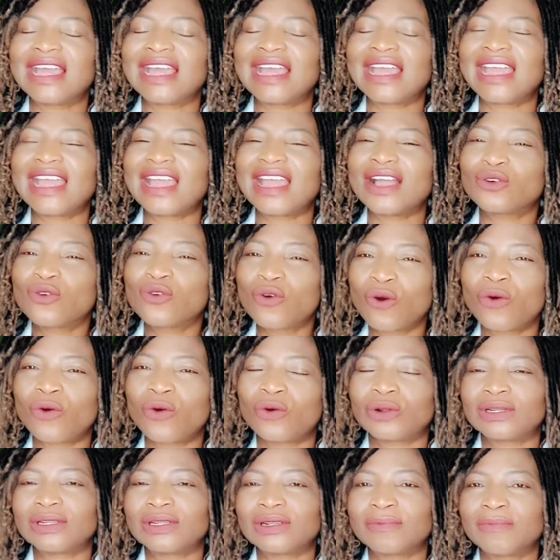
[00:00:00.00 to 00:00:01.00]
a
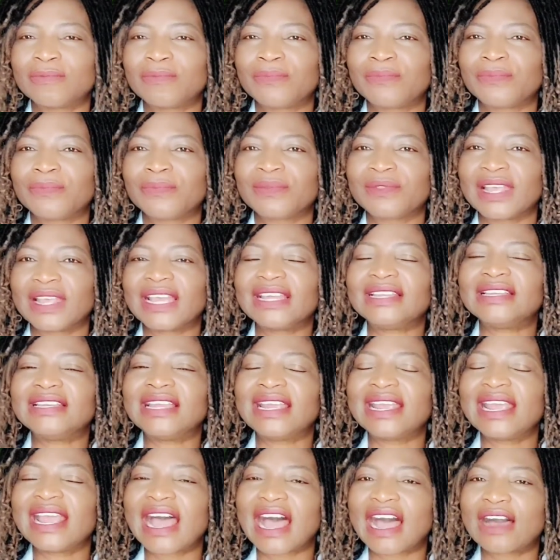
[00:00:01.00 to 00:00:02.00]
goal and
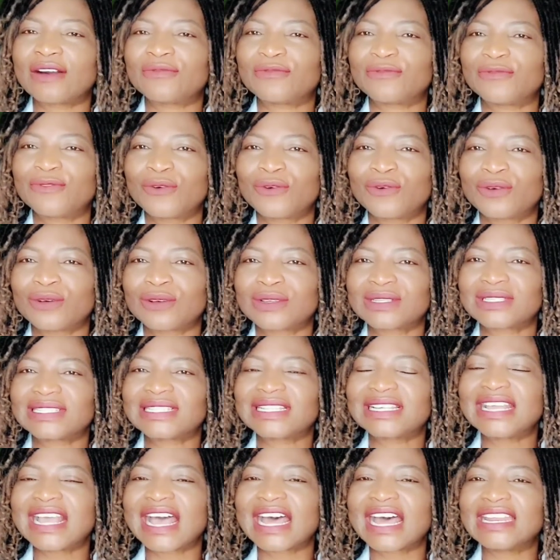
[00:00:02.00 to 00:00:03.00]
they are focused.
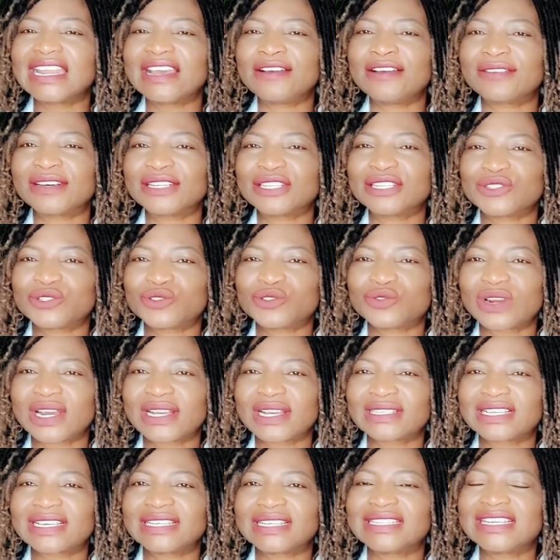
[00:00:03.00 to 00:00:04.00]
They are never
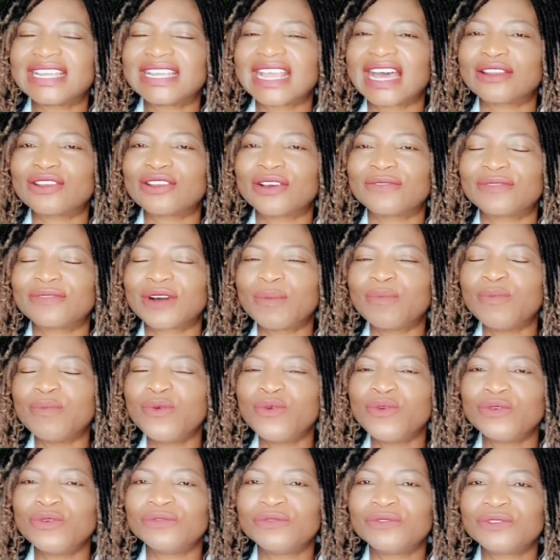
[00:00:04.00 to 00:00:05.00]
distracted. They are never
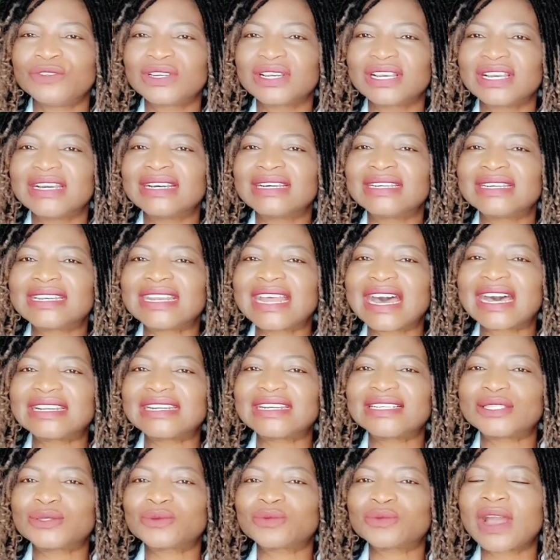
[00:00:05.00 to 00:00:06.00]
moved. That
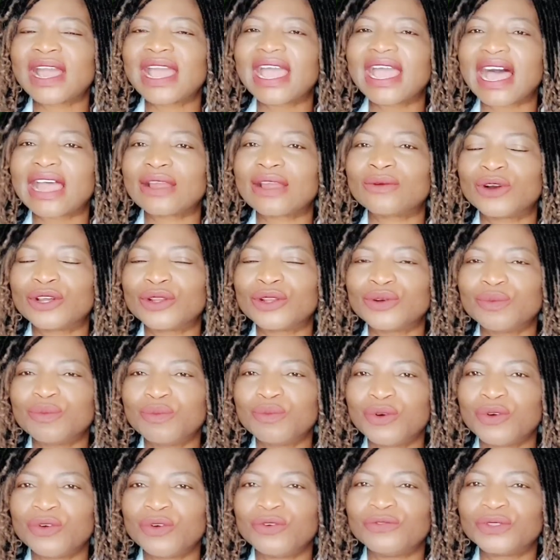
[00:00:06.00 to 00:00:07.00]
is where I want to
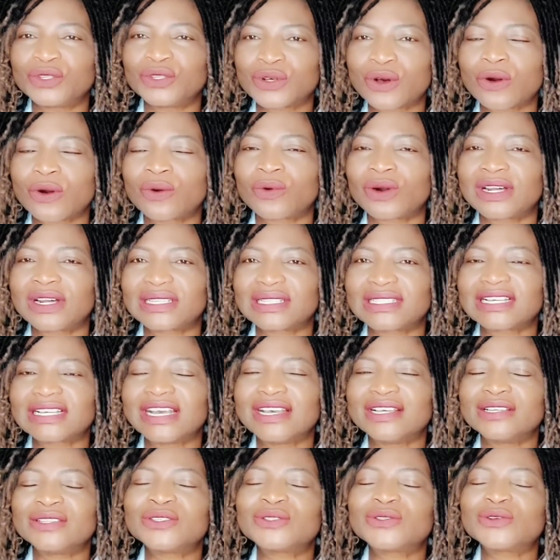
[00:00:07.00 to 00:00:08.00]
move towards.
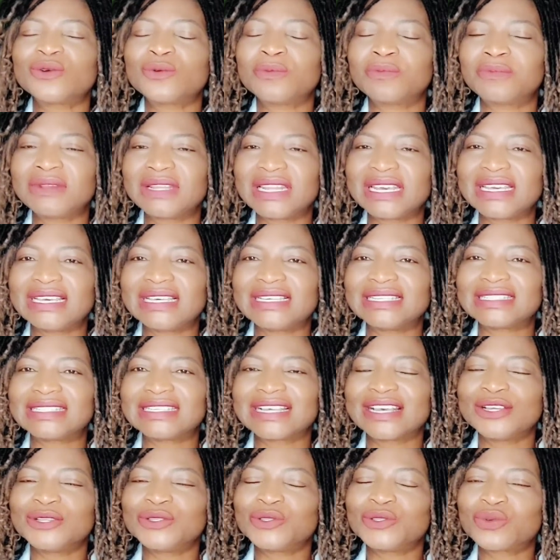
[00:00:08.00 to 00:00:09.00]
So please,
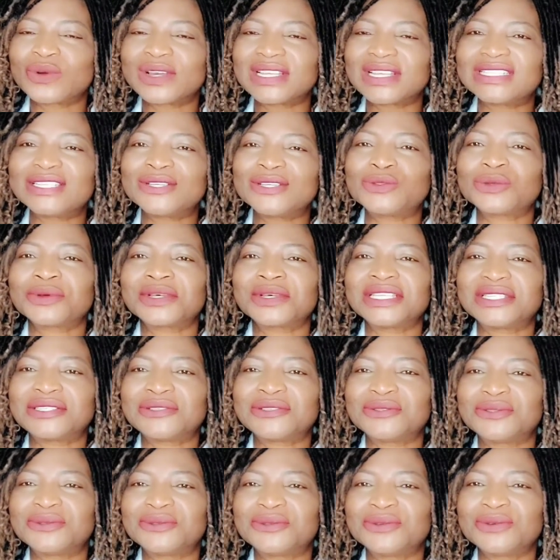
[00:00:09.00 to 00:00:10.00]

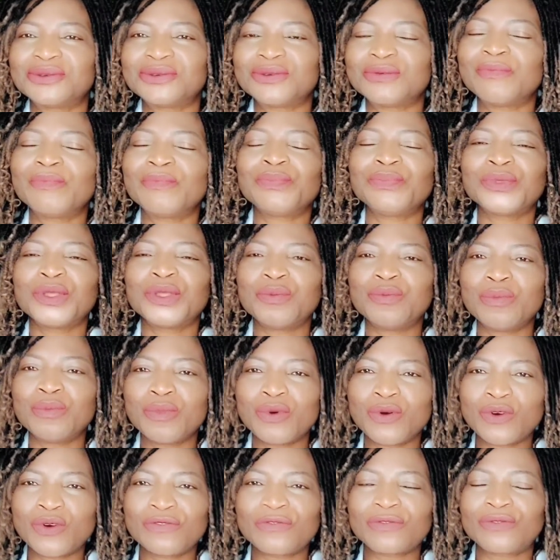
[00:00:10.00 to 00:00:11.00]
2022,
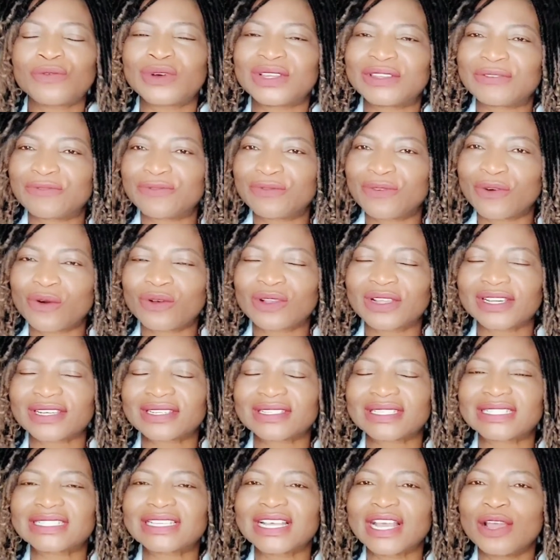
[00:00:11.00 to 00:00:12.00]
move with
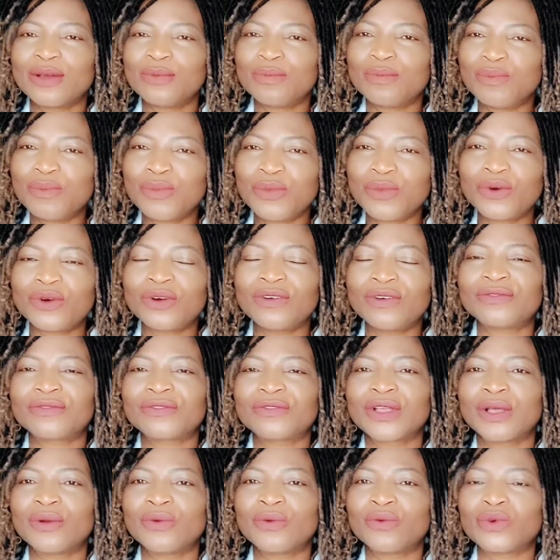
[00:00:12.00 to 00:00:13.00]
focus. Move
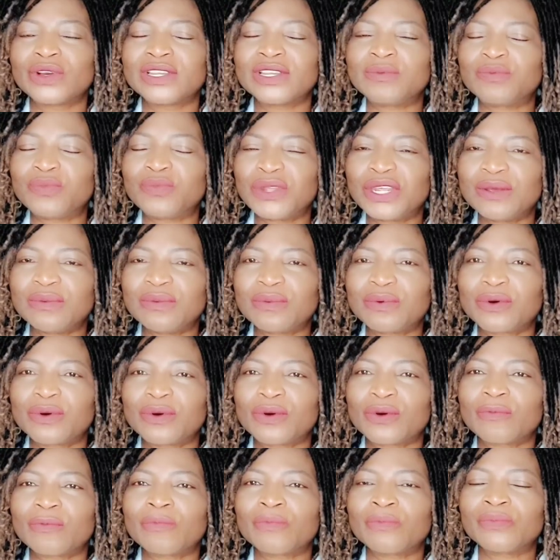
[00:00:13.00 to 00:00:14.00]
with
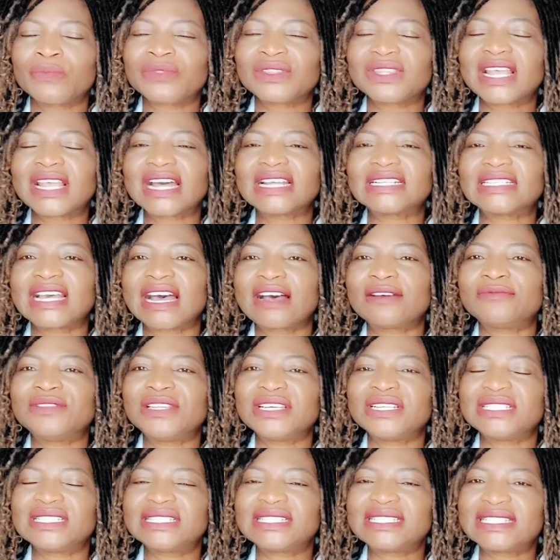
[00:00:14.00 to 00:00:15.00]
people that have the
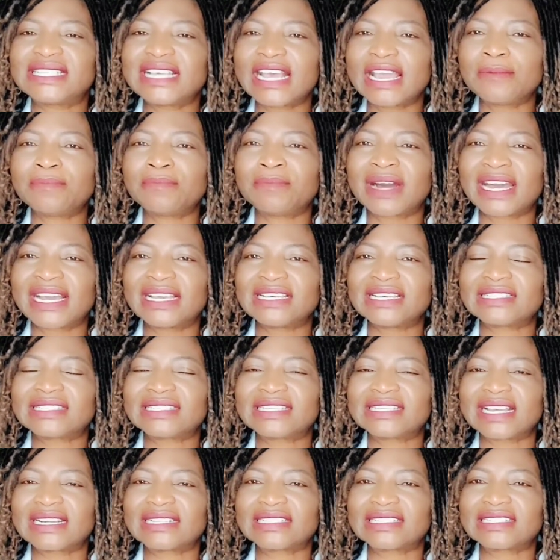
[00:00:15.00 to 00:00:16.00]
same mindset